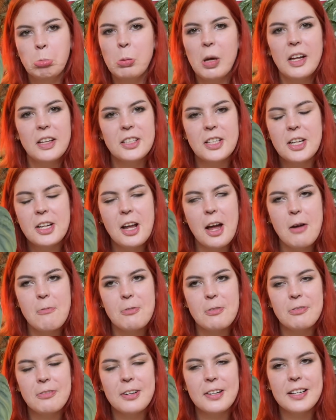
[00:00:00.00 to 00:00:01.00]
I don't know,
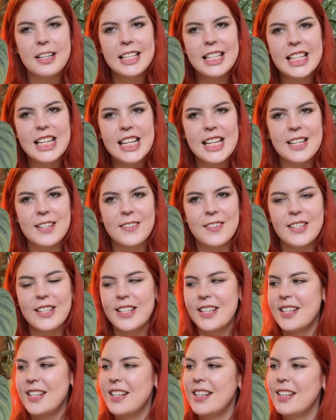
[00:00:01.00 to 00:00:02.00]
we'll find out.
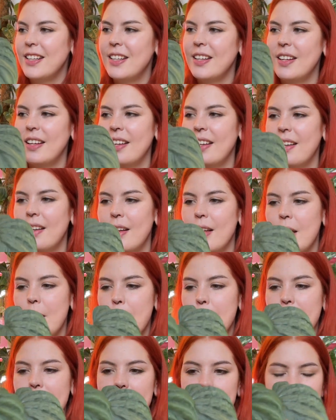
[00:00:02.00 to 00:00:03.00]

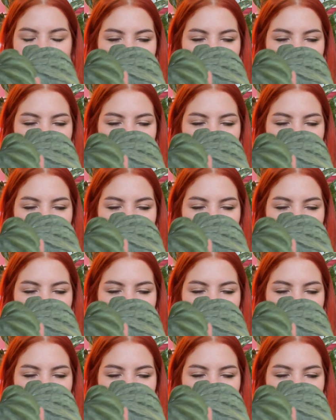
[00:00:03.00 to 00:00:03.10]
But let me